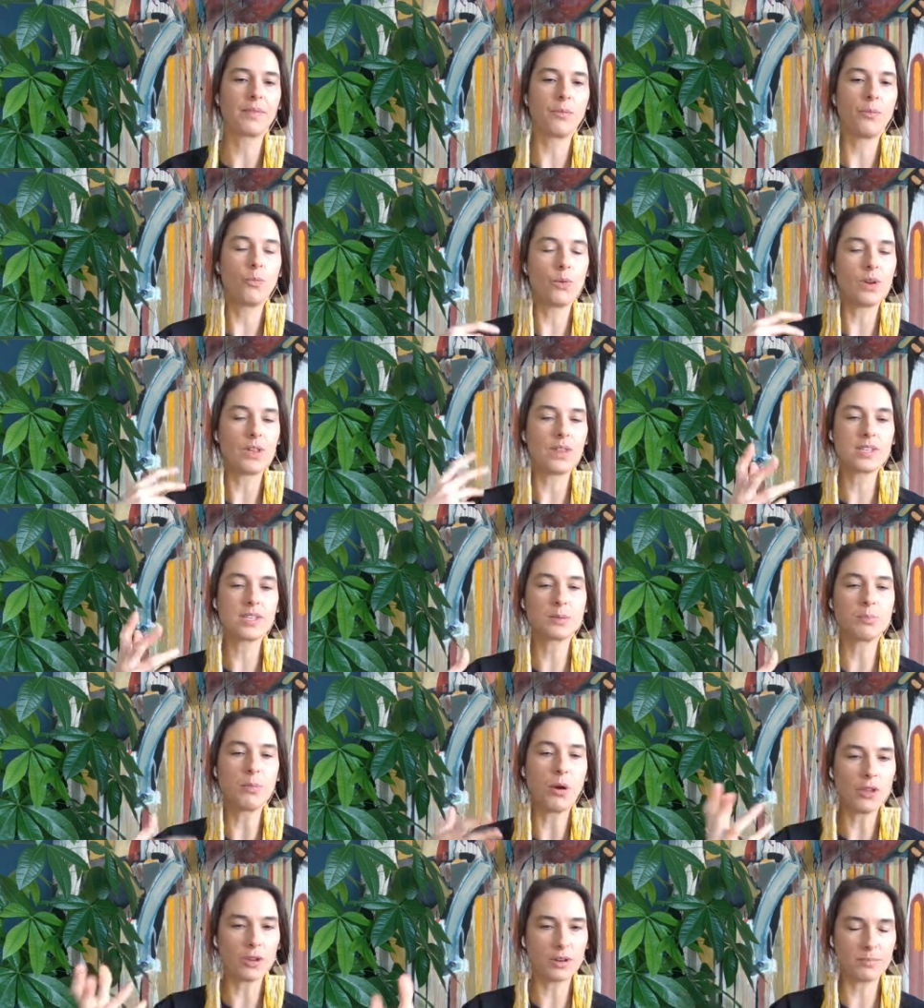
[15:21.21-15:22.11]
with
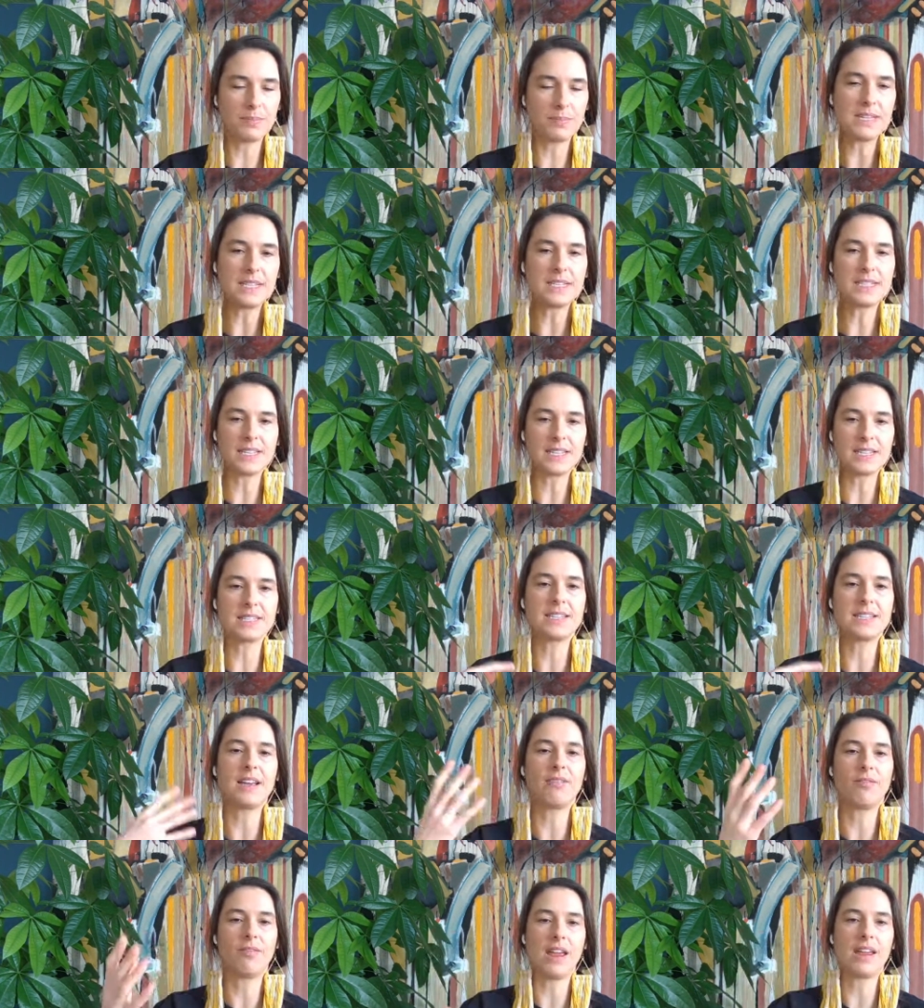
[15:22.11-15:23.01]
smaller pieces
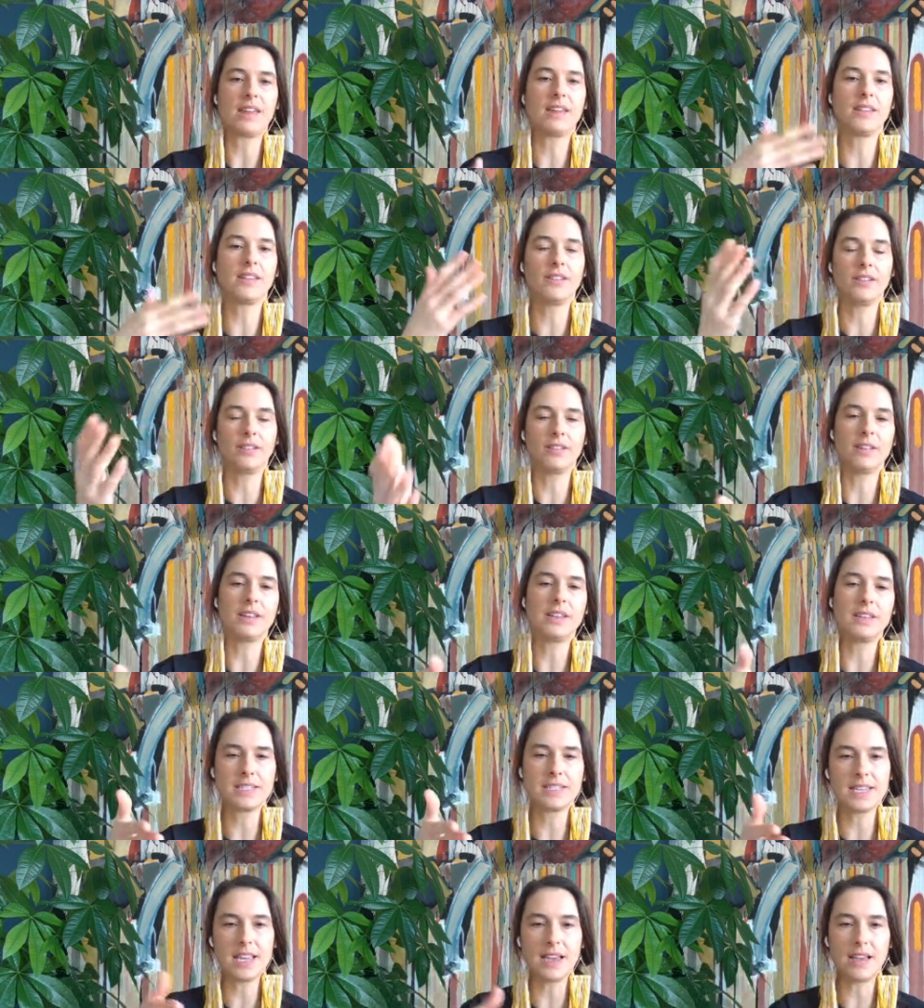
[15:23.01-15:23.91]
that regularly
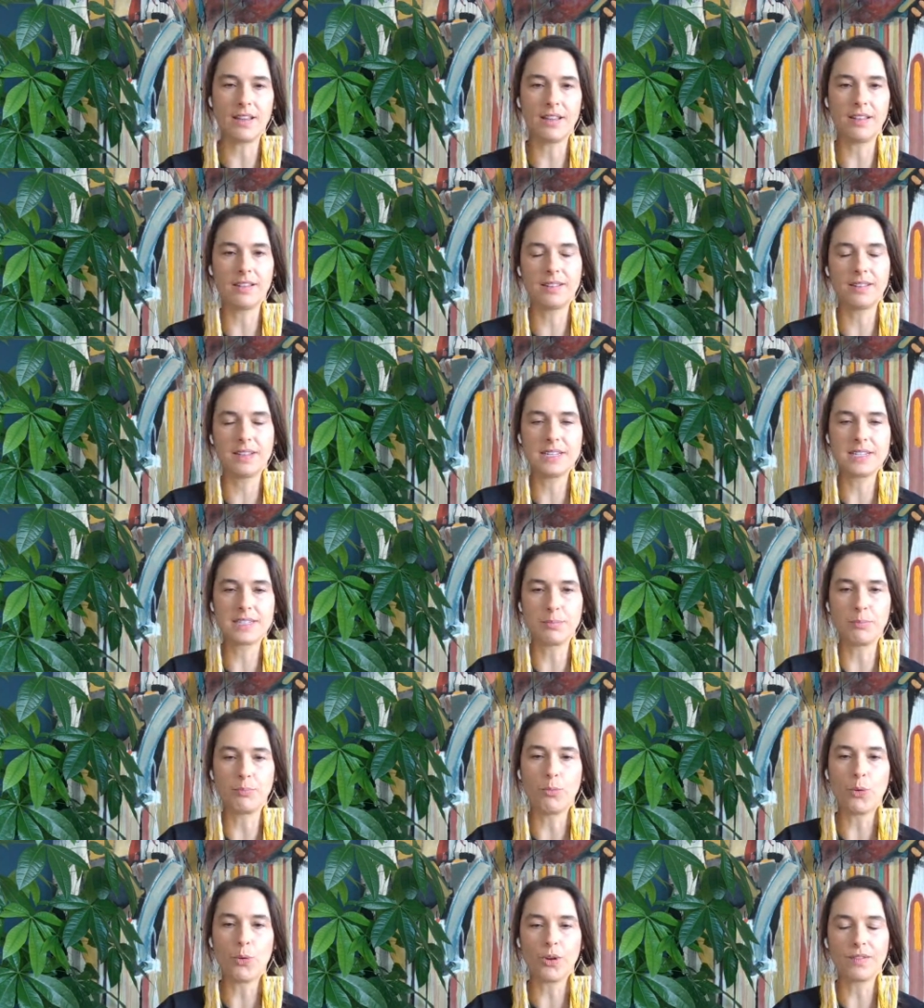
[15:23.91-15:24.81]
sell is
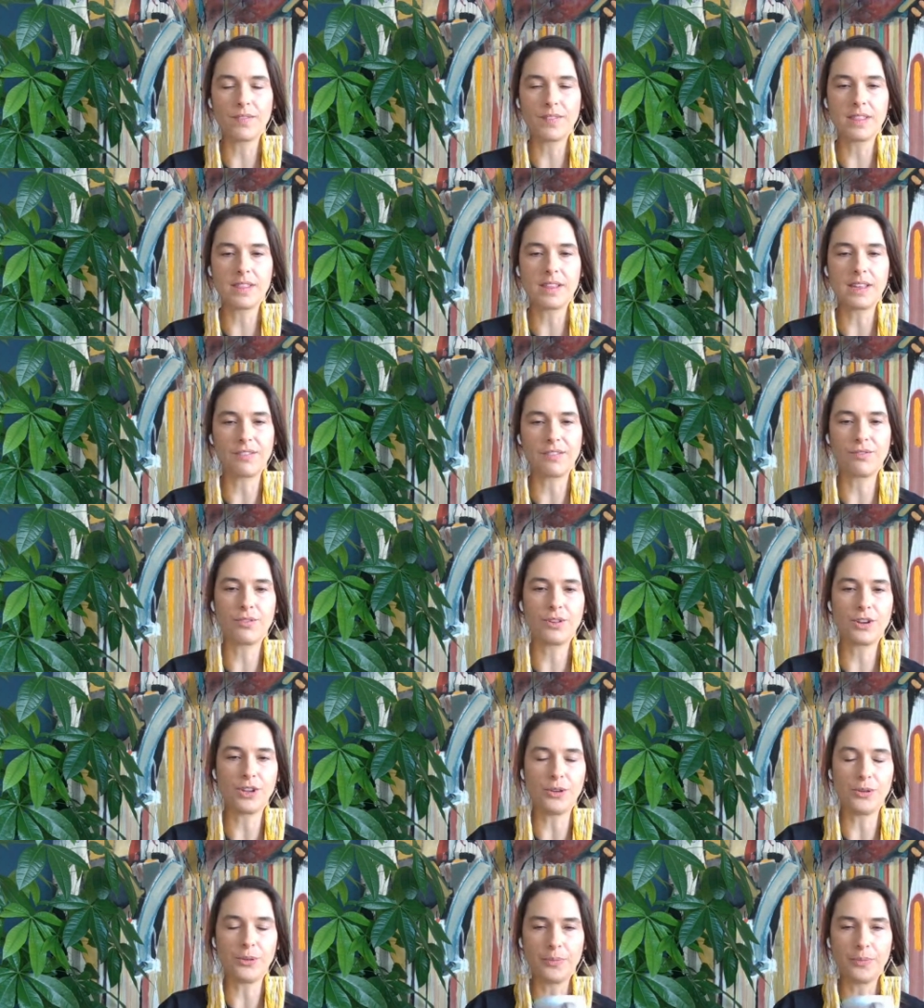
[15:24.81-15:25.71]
more of a thing for
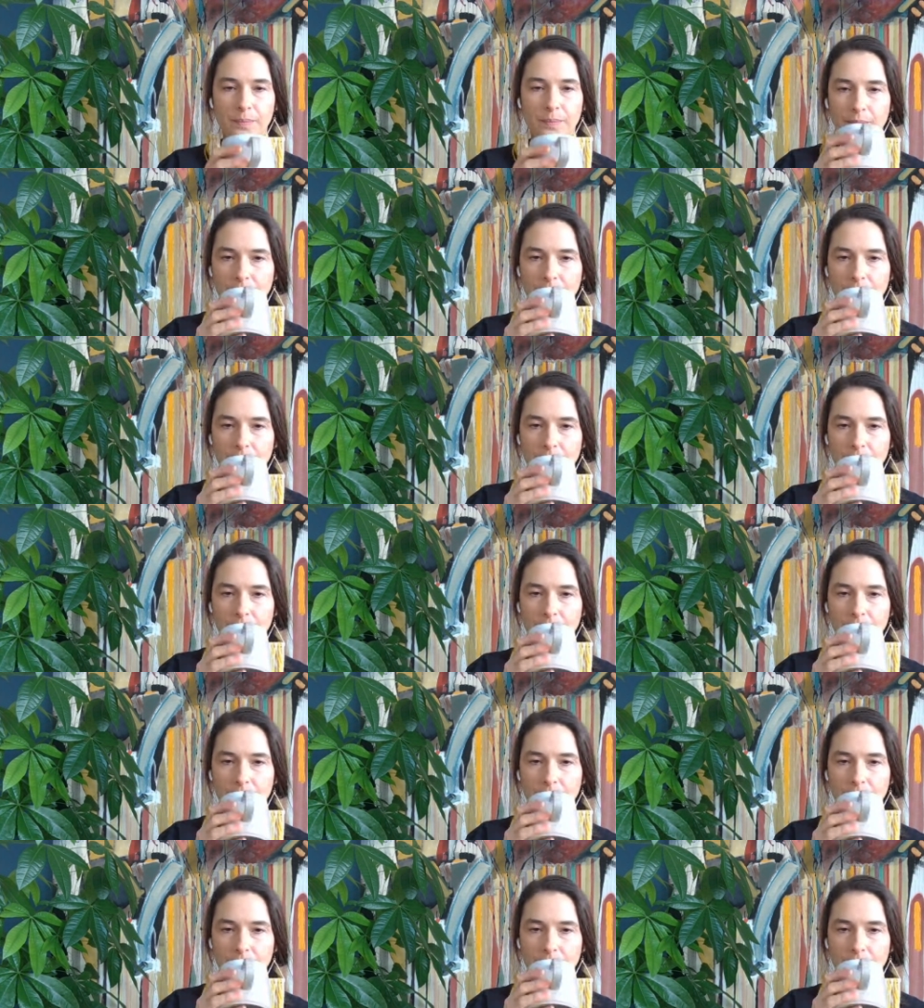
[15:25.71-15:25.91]
you.